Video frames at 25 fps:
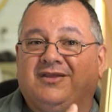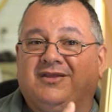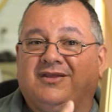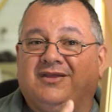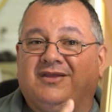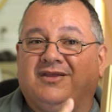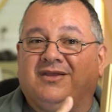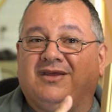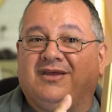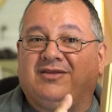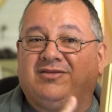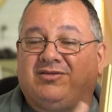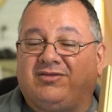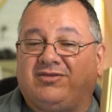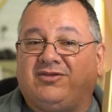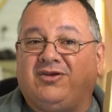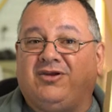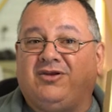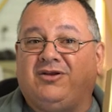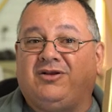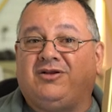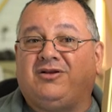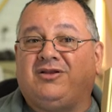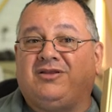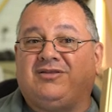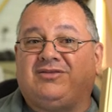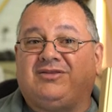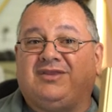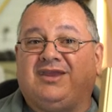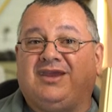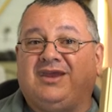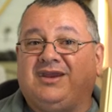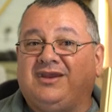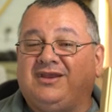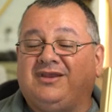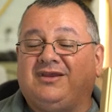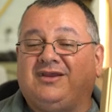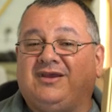External
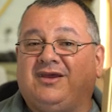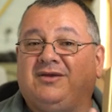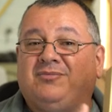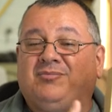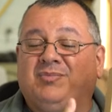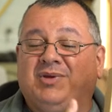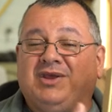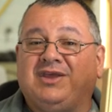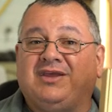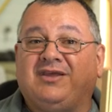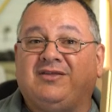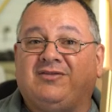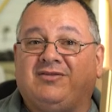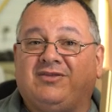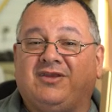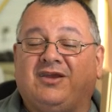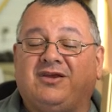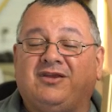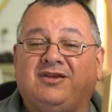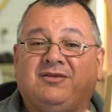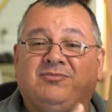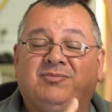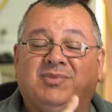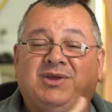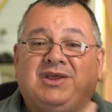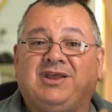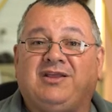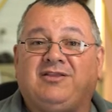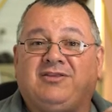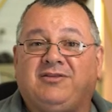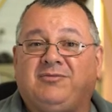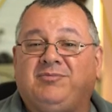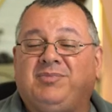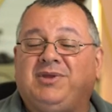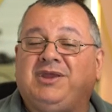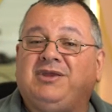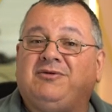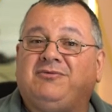antenna don't appear to
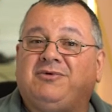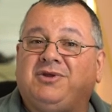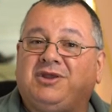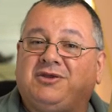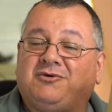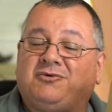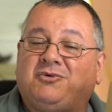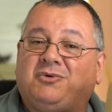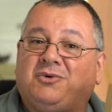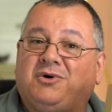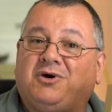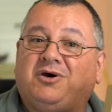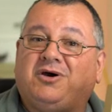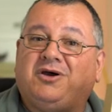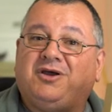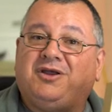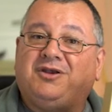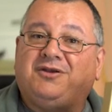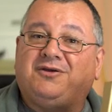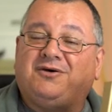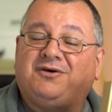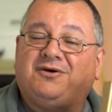be required